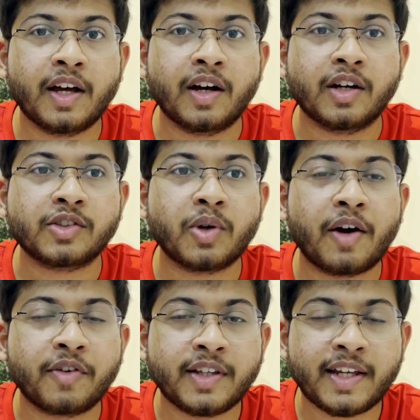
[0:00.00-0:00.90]
Uh, so
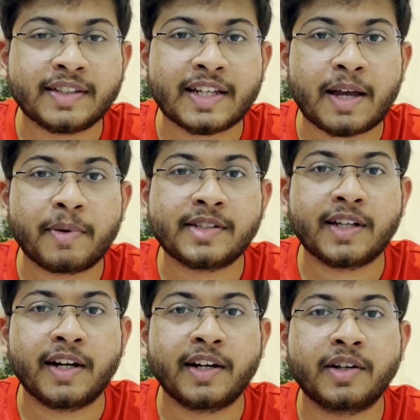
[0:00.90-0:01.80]
after the exam, I
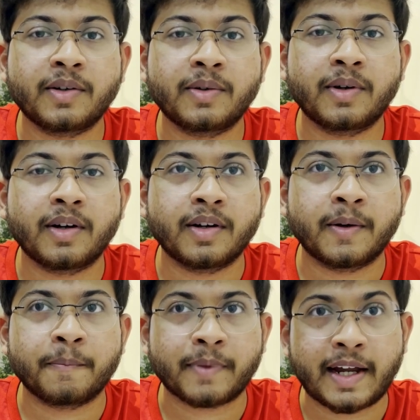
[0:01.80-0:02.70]
started to,
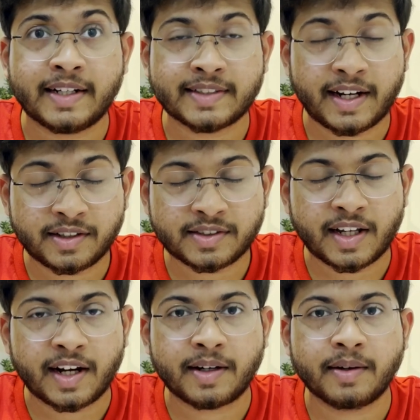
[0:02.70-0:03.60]
um, I decided to
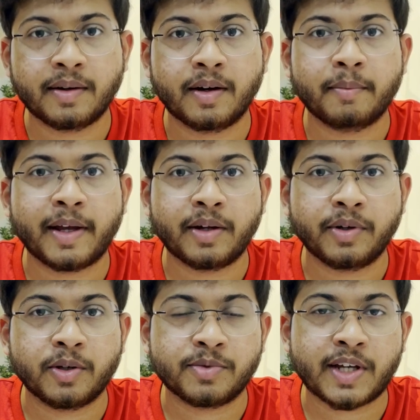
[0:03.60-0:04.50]
start uh, my
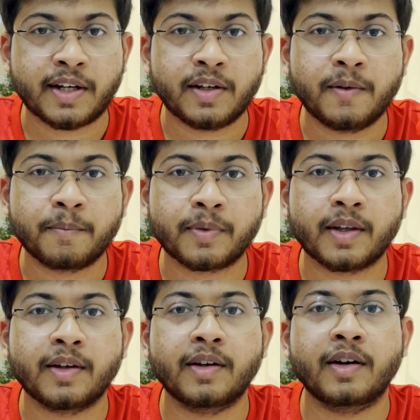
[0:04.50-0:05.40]
YouTube channel
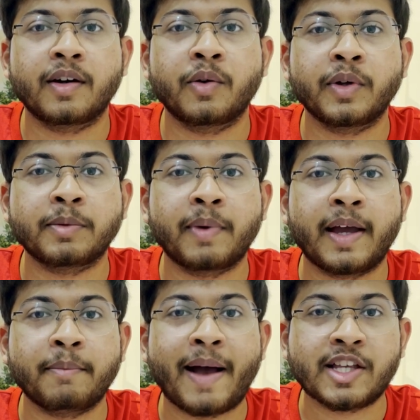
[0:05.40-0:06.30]
uh, with
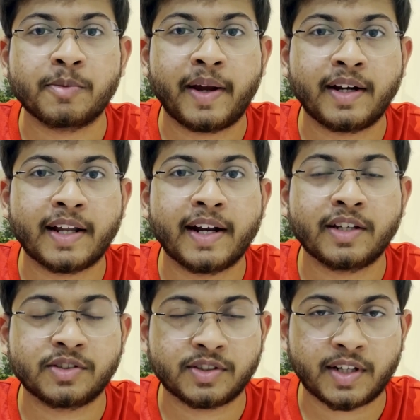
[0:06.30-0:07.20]
my batchmate that I
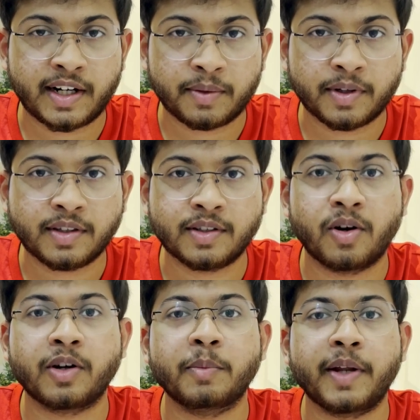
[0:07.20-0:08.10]
used to study with,
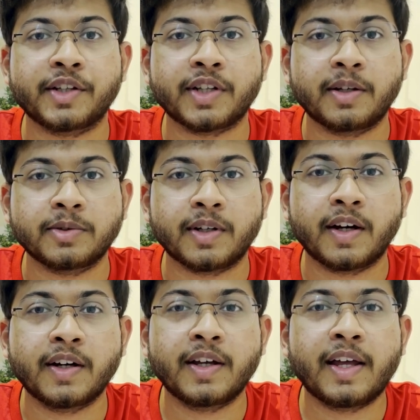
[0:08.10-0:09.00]
Doctor Prakashalu Thara,